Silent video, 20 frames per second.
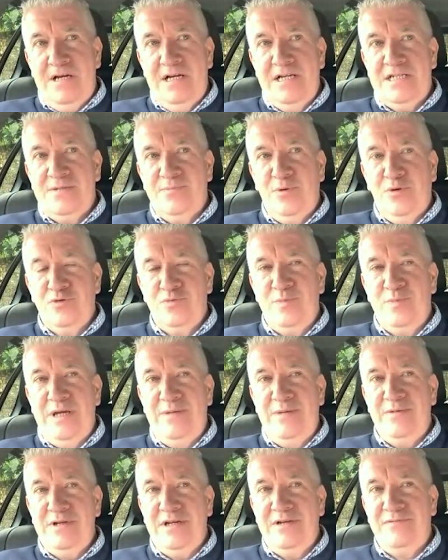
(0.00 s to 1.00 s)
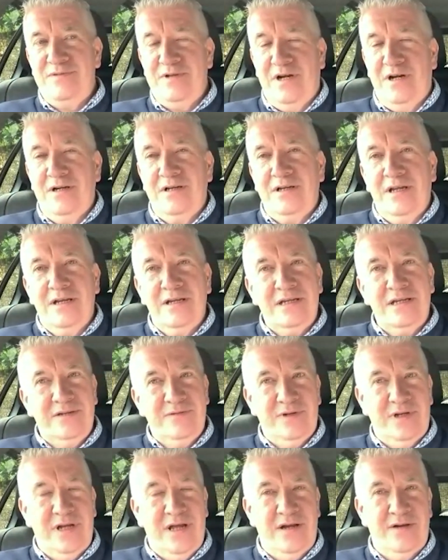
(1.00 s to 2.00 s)
I suppose maybe I've learned that I
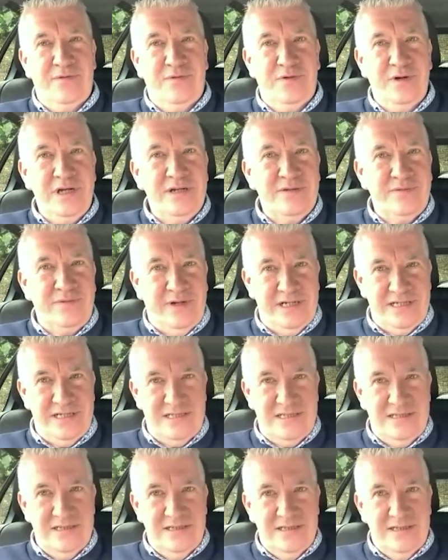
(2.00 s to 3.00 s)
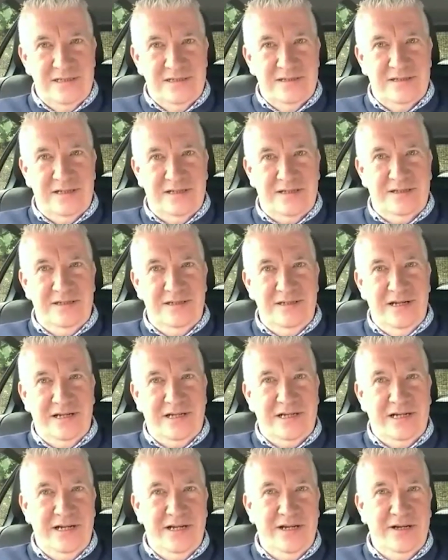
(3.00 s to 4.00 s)
give a lot of free advice, that I
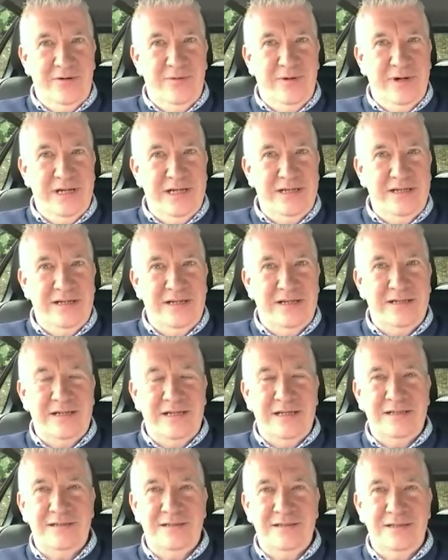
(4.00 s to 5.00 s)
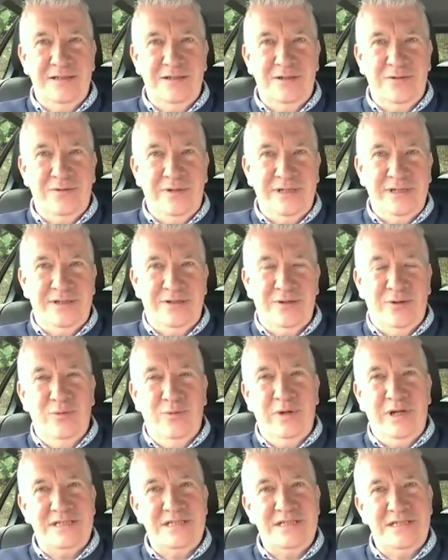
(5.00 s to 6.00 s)
kind of go in and I don't
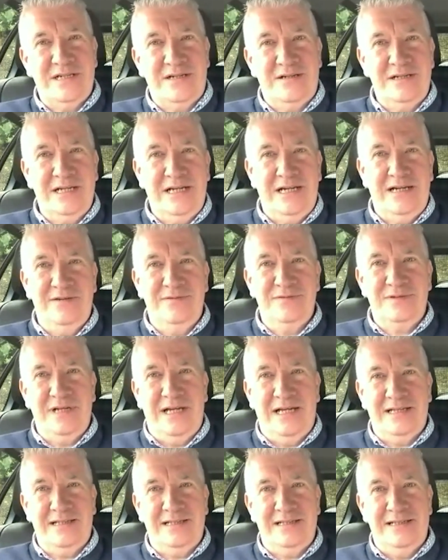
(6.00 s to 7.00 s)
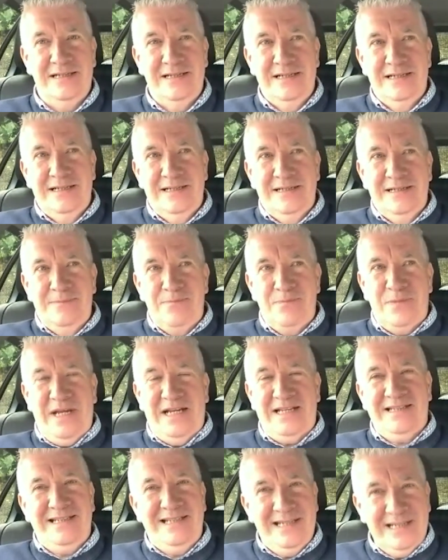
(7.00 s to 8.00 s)
necessarily have
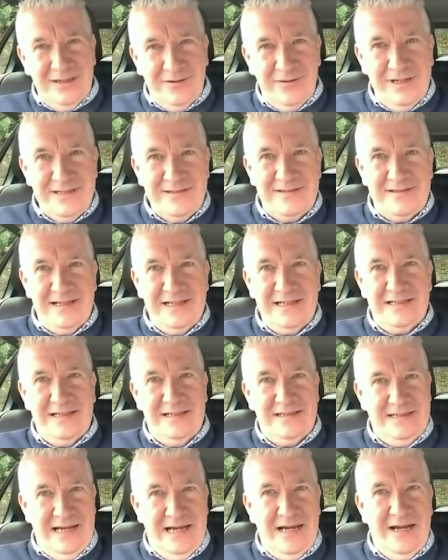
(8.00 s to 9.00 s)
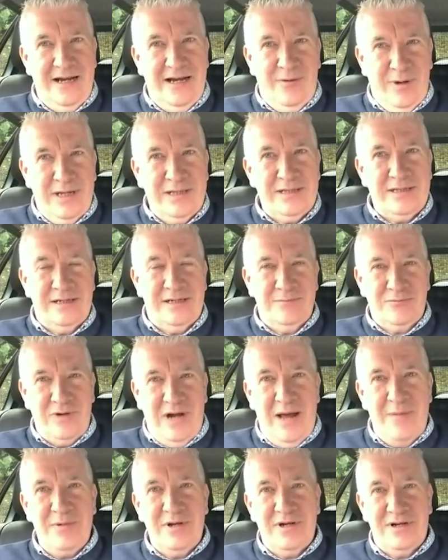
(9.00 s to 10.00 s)
that killer instinct that, yeah, I want it, I'm
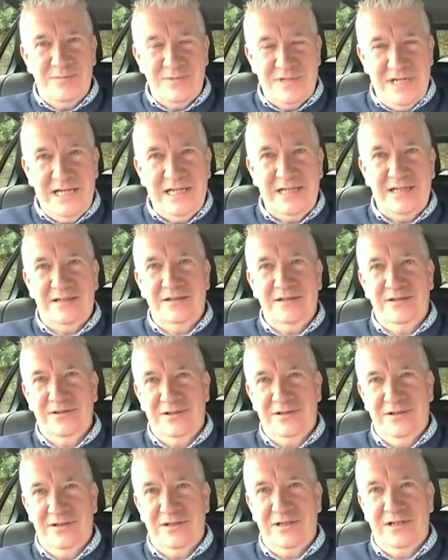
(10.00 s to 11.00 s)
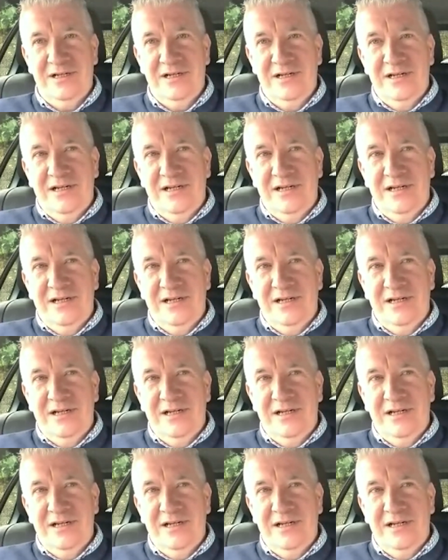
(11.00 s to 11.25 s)
grabbing it, I'm taking it, and good luck.